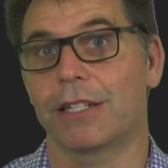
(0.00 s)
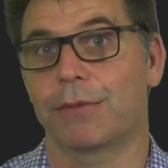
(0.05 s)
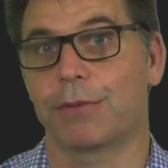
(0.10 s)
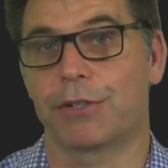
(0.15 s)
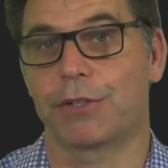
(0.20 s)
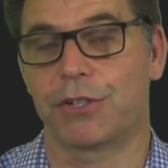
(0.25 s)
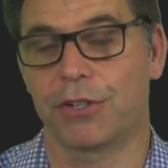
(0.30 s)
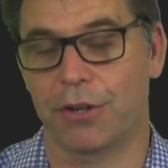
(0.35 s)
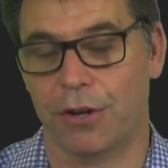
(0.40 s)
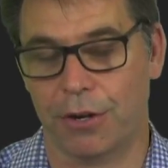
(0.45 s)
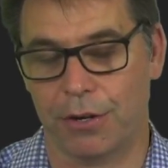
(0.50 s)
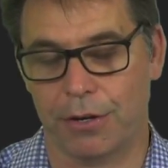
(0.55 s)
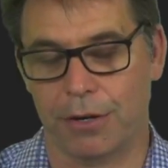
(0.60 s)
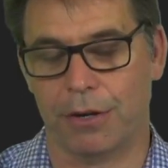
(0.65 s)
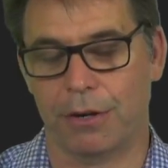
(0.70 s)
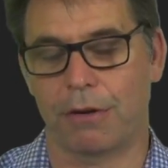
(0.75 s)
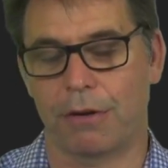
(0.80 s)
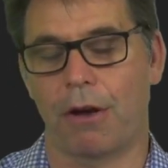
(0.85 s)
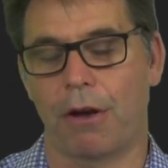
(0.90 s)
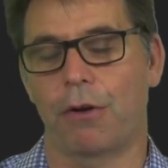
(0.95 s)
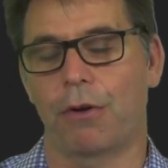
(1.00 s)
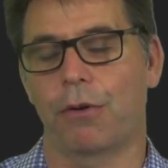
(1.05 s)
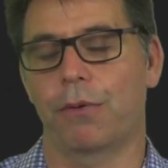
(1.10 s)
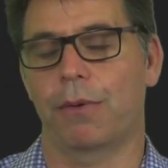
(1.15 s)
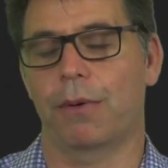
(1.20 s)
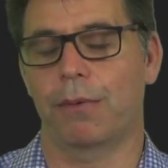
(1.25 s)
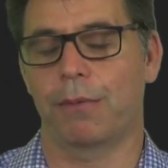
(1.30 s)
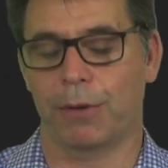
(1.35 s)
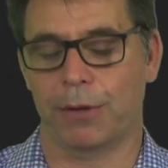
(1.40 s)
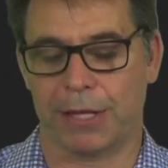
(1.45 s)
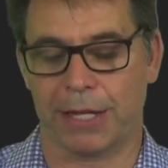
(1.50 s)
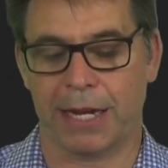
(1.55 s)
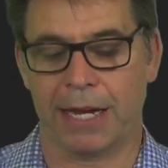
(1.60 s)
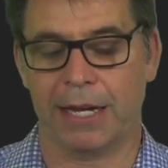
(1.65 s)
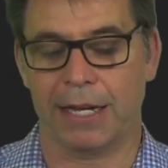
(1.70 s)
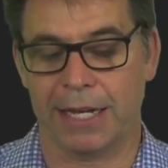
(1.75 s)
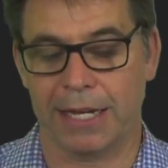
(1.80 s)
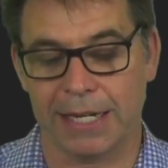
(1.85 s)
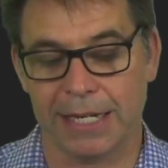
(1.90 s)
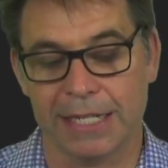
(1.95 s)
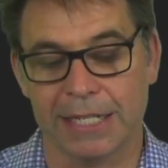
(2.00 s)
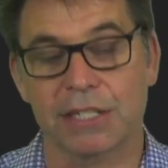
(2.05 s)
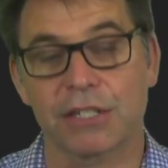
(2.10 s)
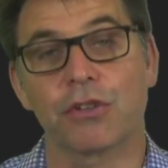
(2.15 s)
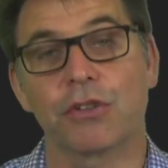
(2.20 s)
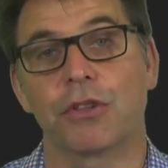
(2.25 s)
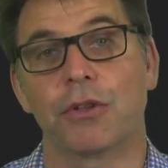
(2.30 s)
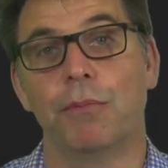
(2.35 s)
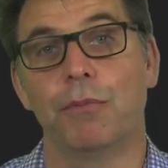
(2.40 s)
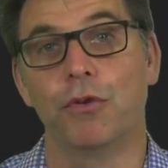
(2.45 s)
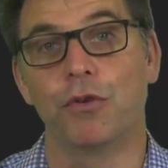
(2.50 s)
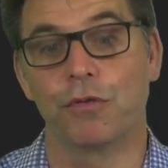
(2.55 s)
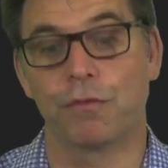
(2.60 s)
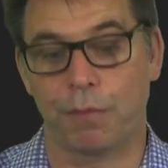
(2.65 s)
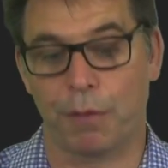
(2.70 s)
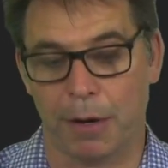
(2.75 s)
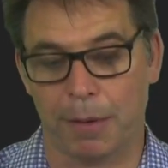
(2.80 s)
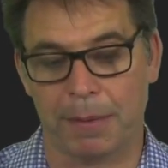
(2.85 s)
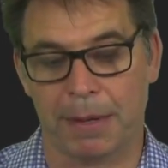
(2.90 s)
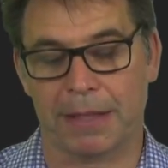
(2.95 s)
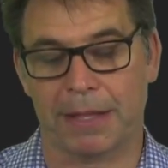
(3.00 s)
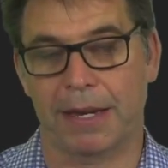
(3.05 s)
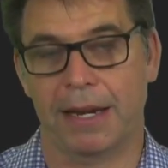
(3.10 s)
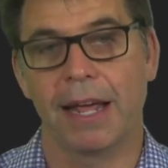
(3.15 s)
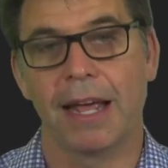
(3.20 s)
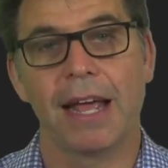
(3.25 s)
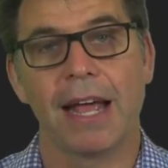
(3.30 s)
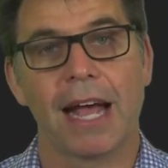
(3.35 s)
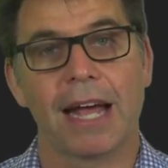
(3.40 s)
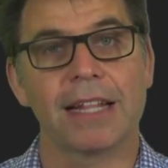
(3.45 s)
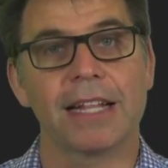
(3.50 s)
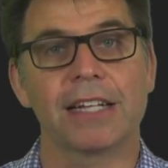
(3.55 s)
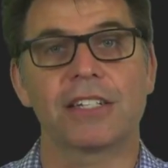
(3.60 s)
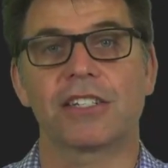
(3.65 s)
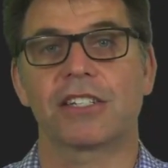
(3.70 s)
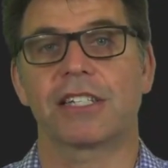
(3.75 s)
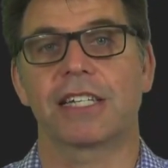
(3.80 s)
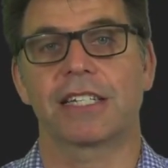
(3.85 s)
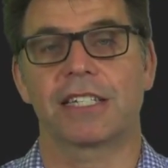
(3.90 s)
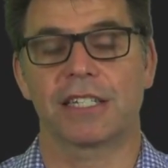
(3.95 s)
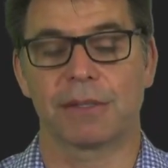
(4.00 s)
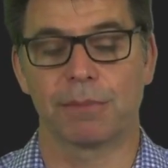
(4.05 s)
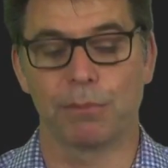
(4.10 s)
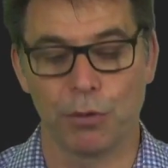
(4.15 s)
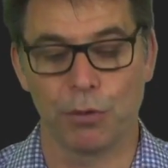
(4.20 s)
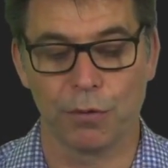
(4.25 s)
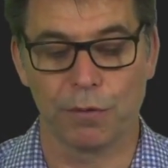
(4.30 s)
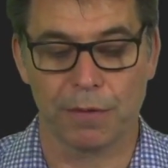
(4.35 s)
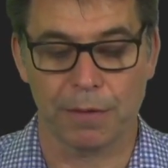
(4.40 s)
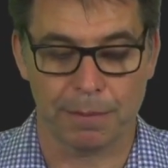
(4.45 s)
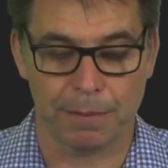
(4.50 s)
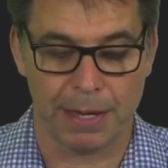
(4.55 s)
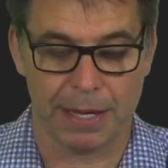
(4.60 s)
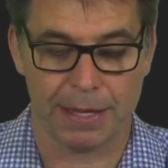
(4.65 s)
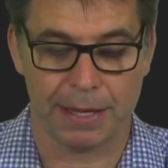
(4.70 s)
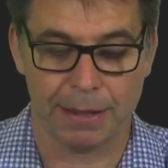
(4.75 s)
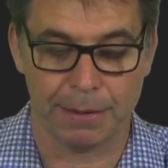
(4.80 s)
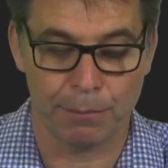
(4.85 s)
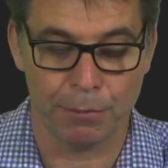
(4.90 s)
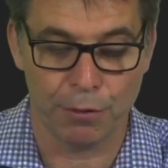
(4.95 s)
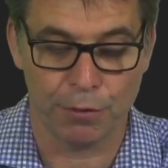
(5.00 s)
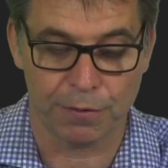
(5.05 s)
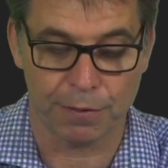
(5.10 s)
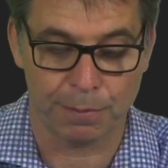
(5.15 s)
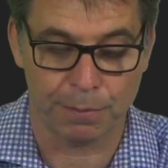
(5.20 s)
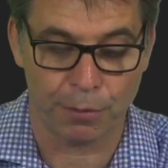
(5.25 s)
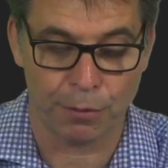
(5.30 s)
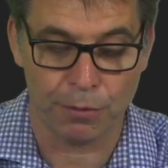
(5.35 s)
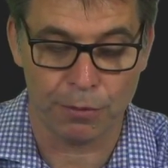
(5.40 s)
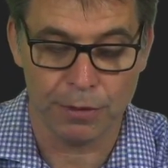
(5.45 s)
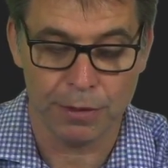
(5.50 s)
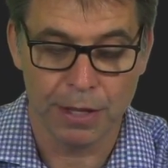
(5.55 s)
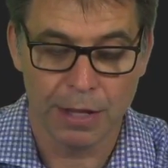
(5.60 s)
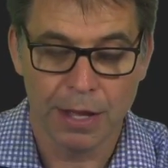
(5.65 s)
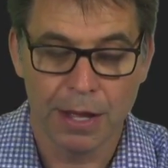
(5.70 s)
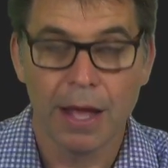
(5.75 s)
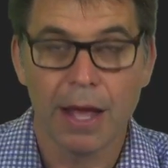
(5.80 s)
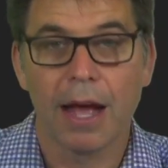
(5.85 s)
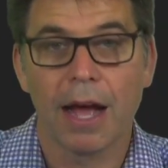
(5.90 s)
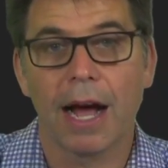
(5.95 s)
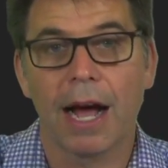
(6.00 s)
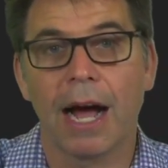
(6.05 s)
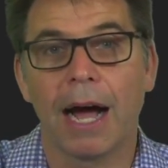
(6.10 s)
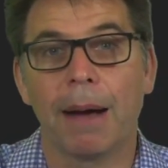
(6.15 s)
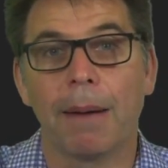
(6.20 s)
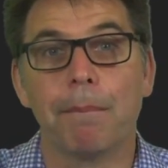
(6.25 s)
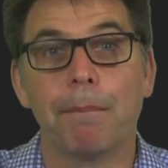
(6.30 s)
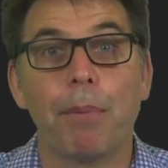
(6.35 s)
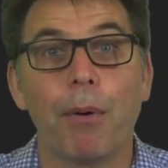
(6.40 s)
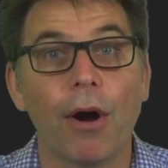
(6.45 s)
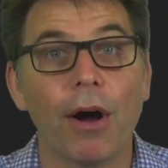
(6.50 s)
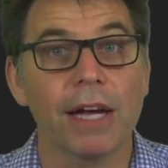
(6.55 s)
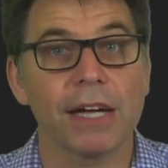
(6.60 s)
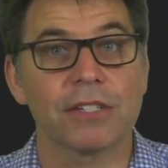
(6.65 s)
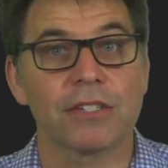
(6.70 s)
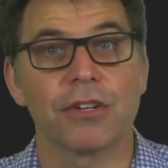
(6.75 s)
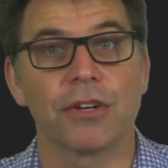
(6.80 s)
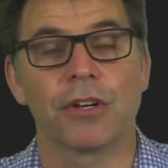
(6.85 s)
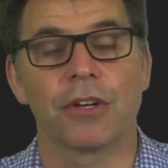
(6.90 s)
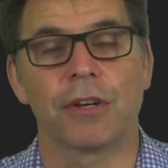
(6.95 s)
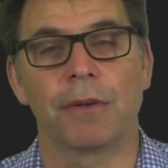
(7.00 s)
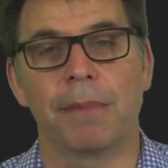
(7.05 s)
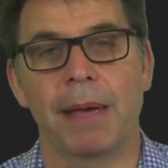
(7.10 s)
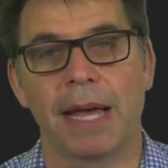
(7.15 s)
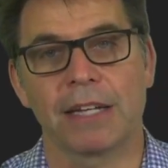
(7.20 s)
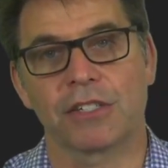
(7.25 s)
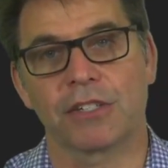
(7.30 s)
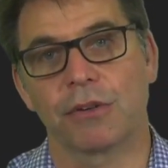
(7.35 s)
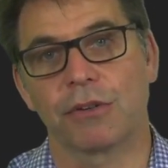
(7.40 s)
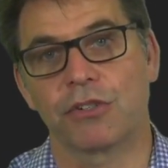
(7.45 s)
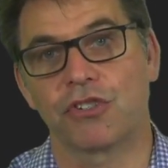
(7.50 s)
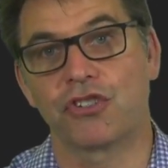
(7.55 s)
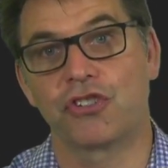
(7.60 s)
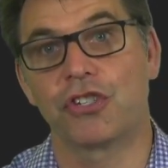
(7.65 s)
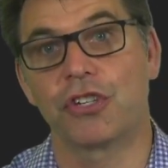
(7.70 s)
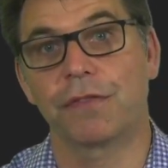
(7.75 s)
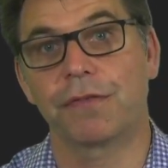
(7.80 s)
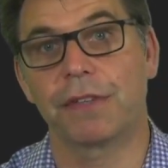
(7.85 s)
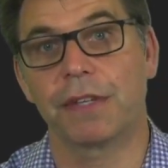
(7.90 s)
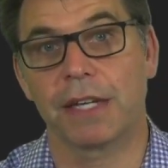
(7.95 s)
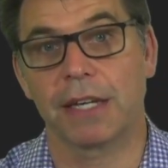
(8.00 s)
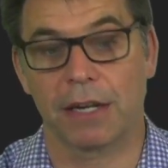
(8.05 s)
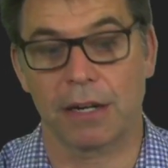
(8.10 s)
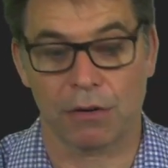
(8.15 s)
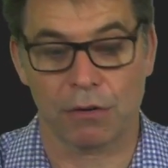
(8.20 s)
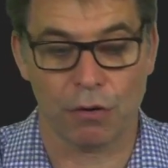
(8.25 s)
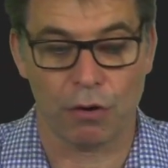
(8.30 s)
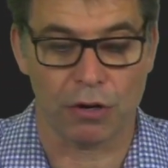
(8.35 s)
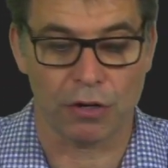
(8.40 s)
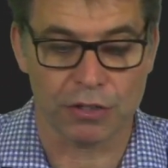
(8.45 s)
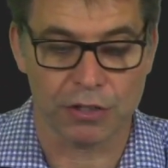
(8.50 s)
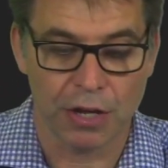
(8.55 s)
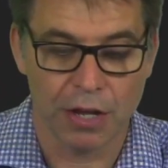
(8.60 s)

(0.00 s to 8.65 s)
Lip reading: which you don't know what they are yet, is the move by method. And that just lets us move the ball by a certain amount, so it's shifting it across.